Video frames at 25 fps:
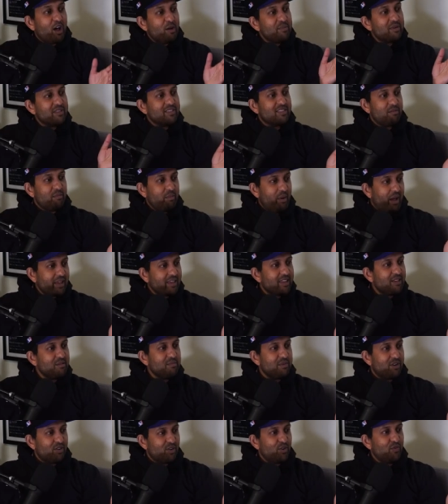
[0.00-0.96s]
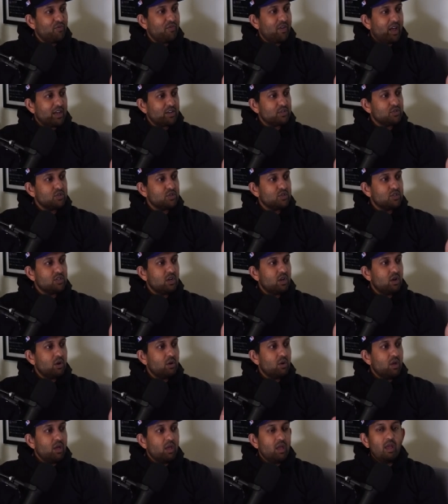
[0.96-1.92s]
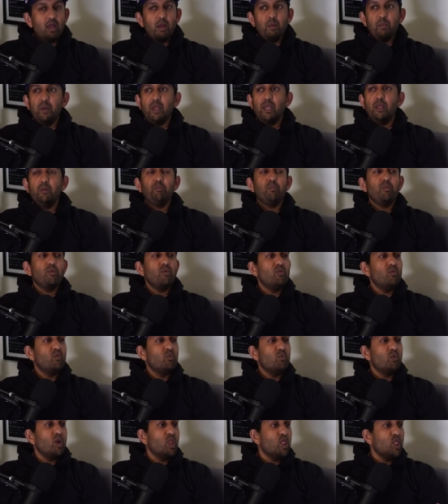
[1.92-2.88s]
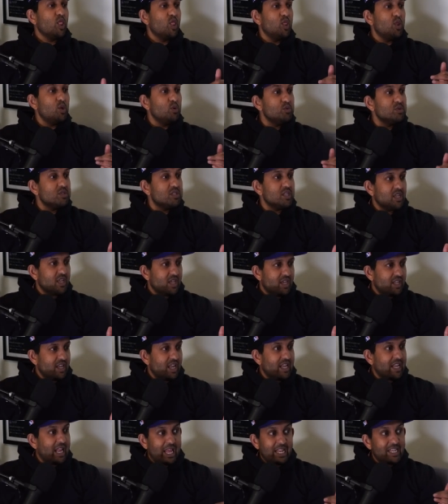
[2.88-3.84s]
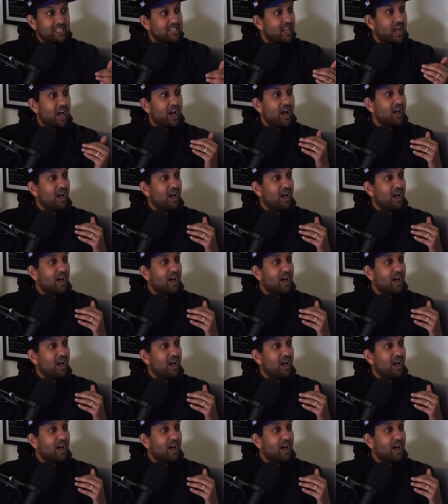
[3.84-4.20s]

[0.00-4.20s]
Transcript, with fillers: him at the Mike Amiri fashion show. Yeah. People were losing it. And yep. I not